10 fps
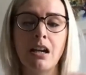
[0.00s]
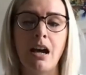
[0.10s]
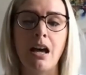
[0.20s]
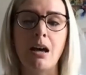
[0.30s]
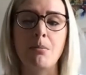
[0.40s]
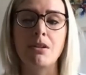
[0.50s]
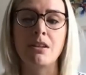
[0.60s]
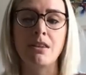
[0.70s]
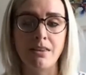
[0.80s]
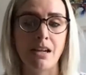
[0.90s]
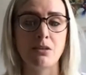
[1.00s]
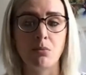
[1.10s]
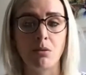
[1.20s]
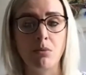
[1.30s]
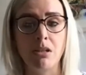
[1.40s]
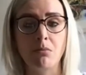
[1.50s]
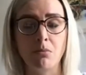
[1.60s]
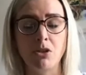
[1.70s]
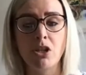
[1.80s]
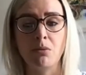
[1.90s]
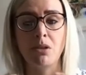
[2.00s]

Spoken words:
And that's what we showed.